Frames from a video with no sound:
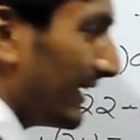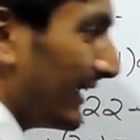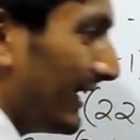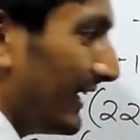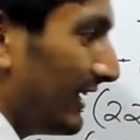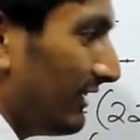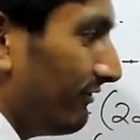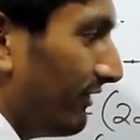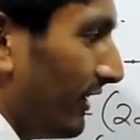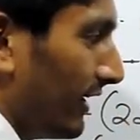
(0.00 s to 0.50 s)

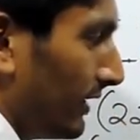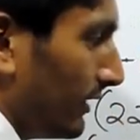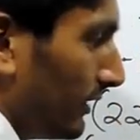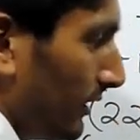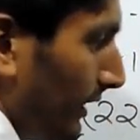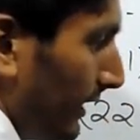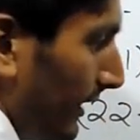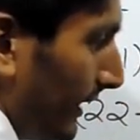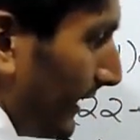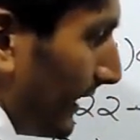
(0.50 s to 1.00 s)
Carry
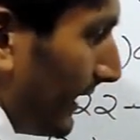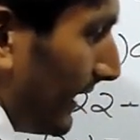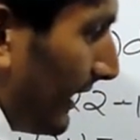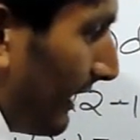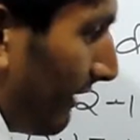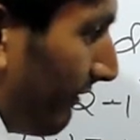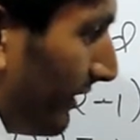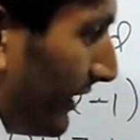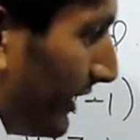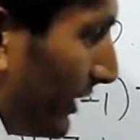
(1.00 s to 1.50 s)
1.
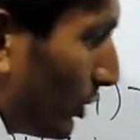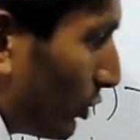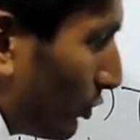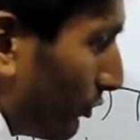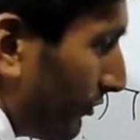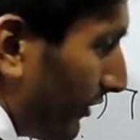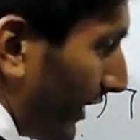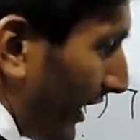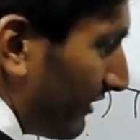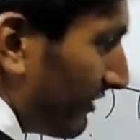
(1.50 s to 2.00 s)
11
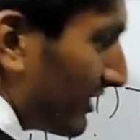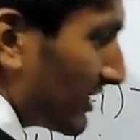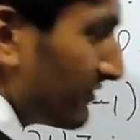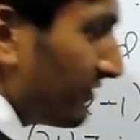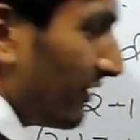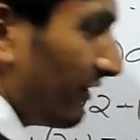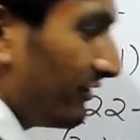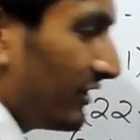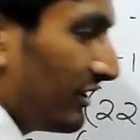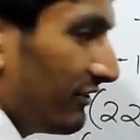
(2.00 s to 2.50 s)
into 5 is
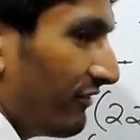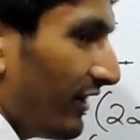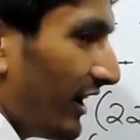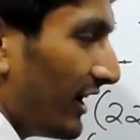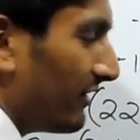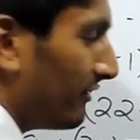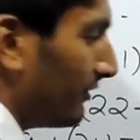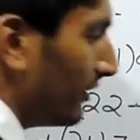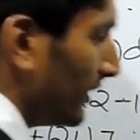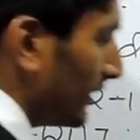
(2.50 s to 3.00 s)

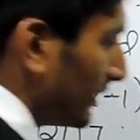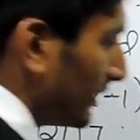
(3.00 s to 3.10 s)
55.